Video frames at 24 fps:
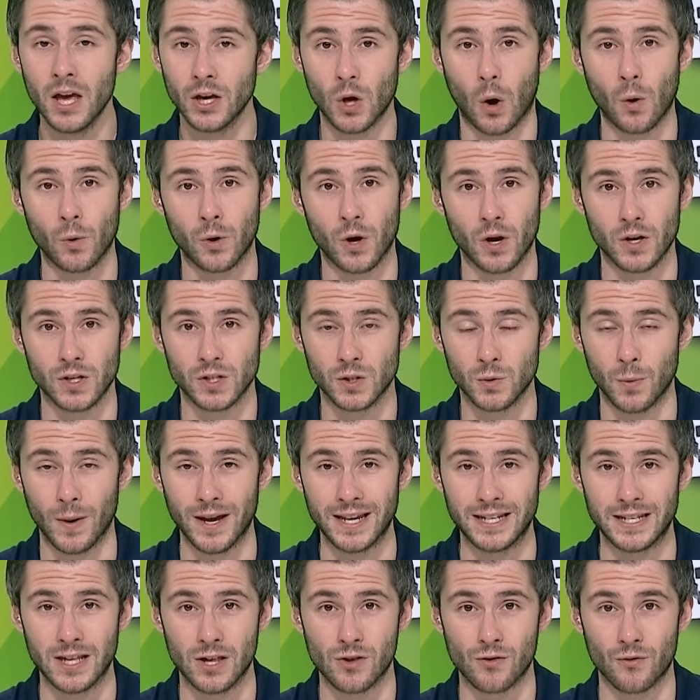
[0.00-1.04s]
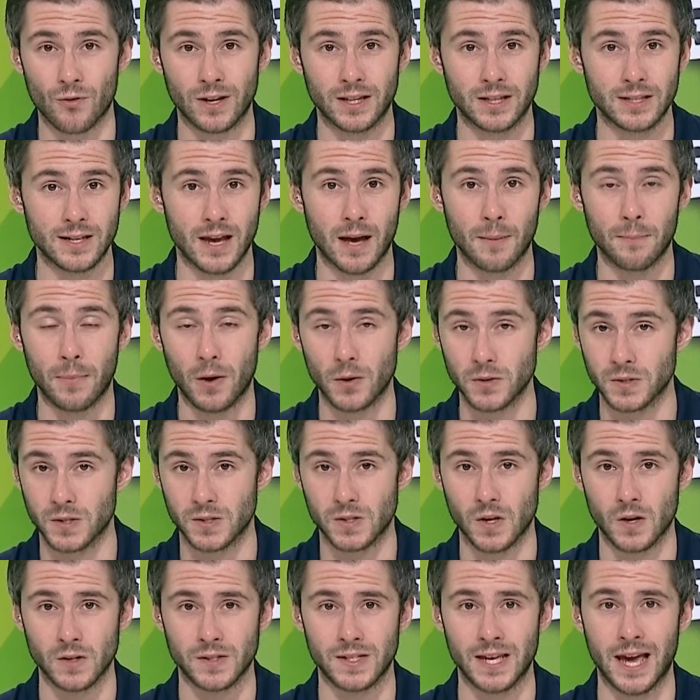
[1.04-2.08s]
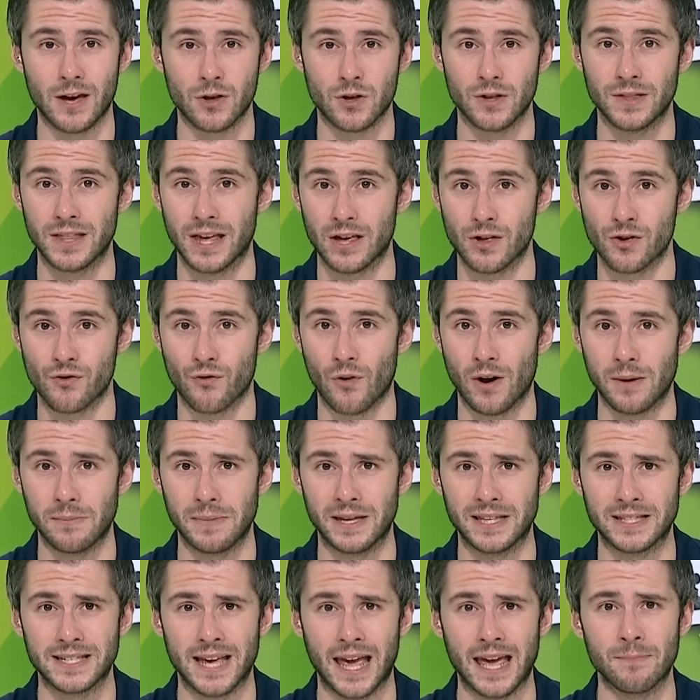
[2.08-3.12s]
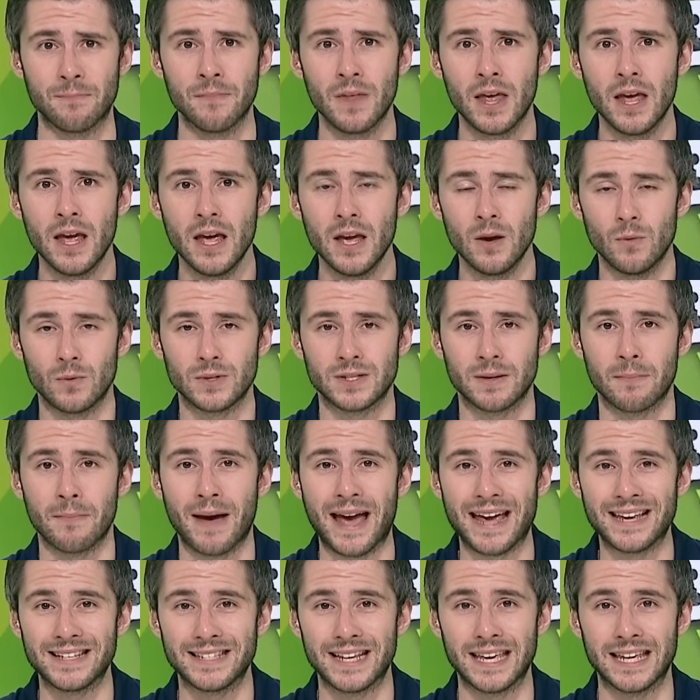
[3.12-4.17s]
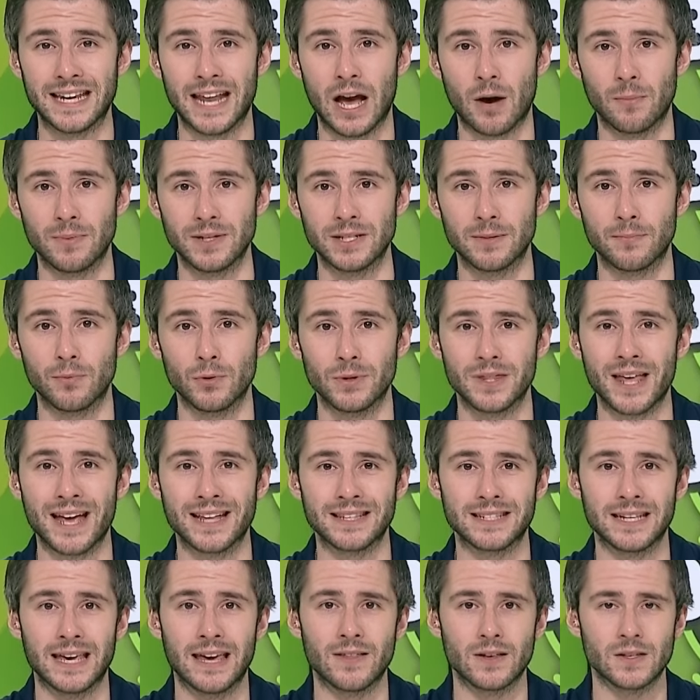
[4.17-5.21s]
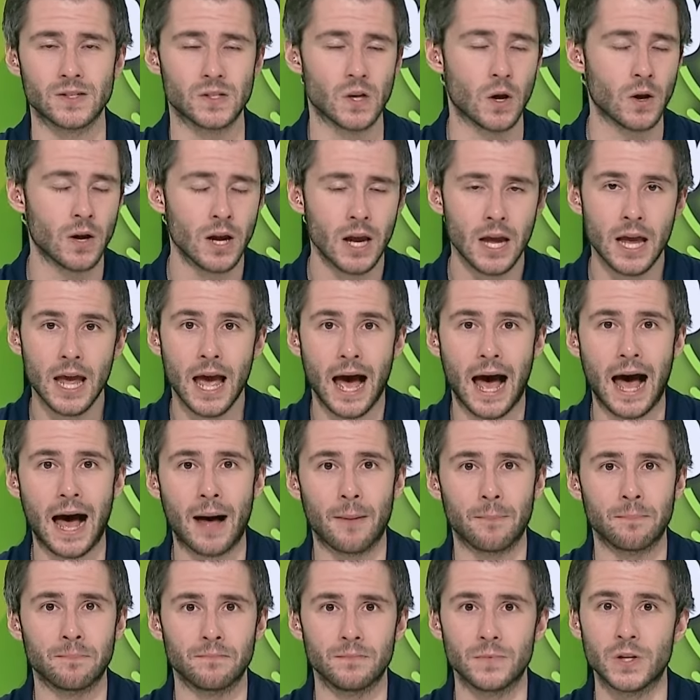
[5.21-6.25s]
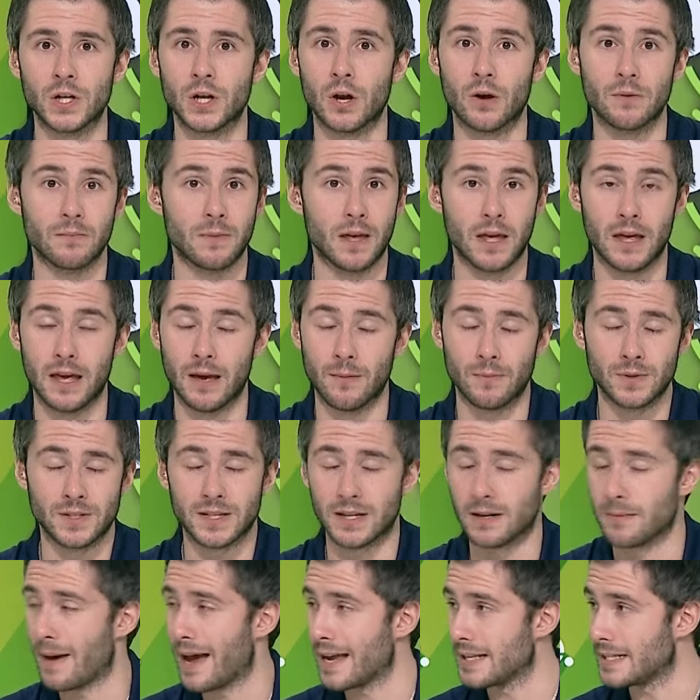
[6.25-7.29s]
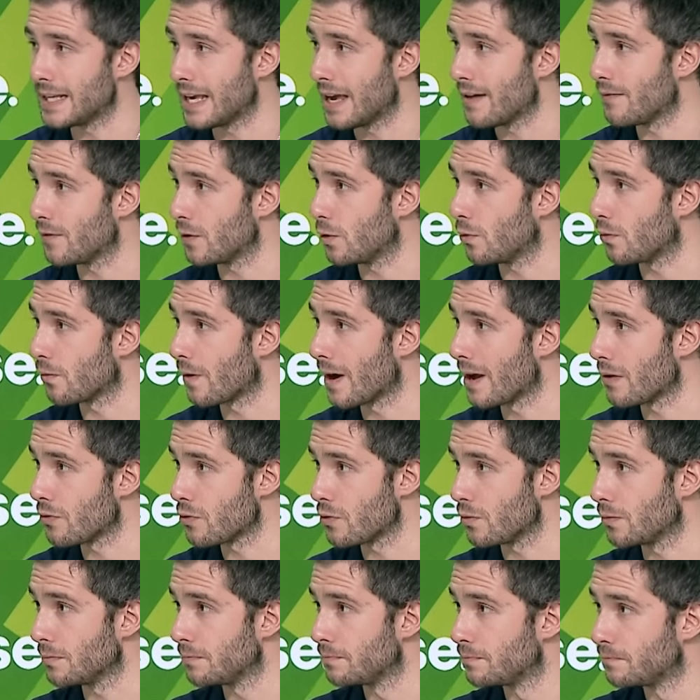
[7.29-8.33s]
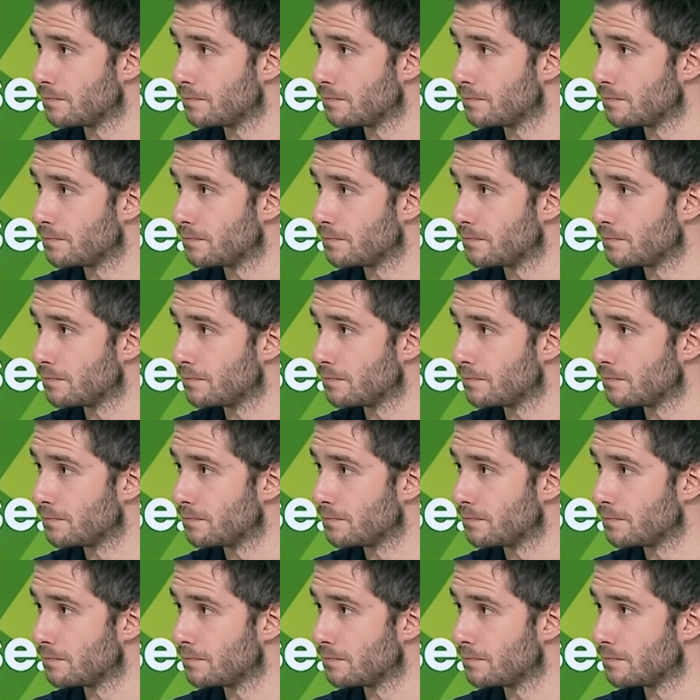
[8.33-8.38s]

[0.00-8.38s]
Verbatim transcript: Gold Coast Tweed District uh, Bowls Association, their streaming team, was amazing in helping to put that together. So, um, you know, it was an amazing effort all around, Jordan.